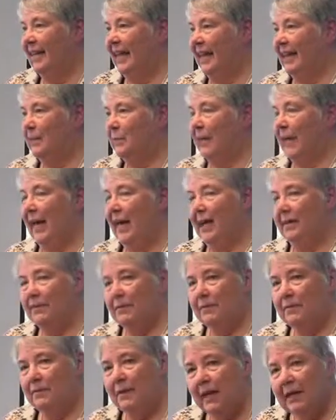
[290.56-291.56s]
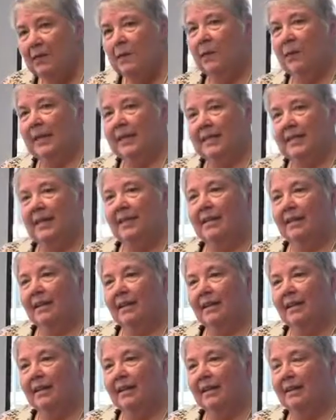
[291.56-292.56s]
And we have to find ways, I
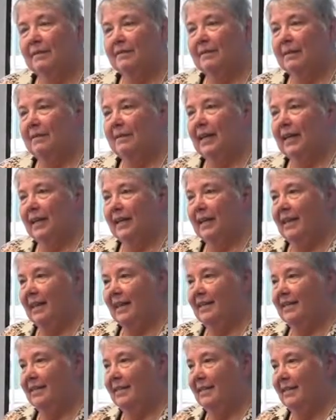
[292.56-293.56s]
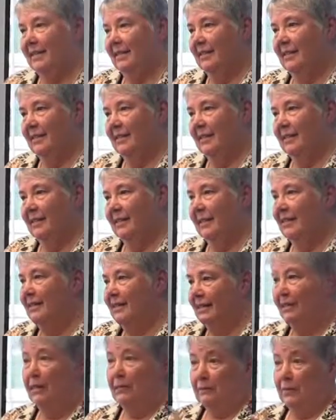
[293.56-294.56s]
think, of living in that
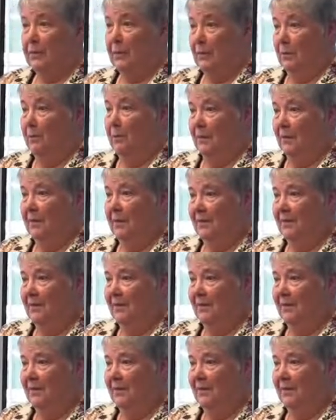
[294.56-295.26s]
envelope